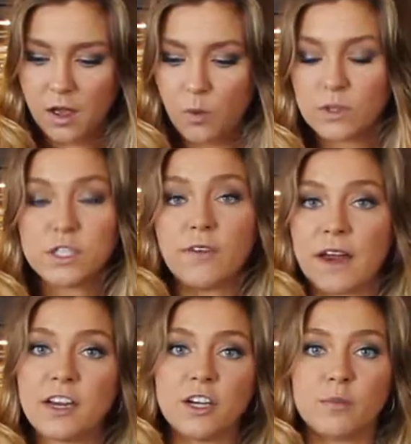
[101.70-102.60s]
Once you've
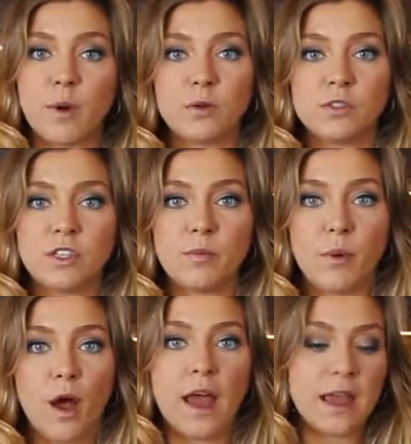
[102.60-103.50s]
added your bones to the
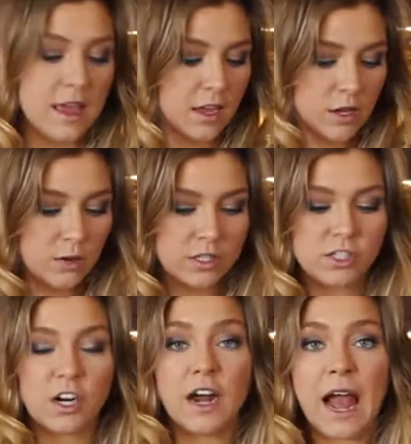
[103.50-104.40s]
pot, you can
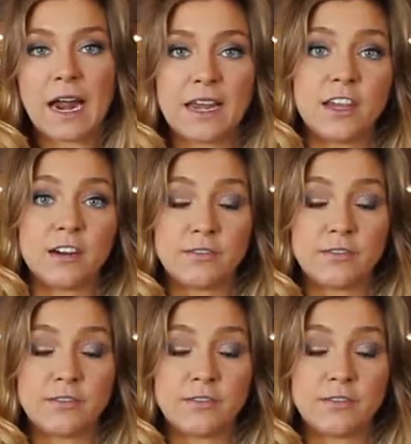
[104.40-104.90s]
start adding your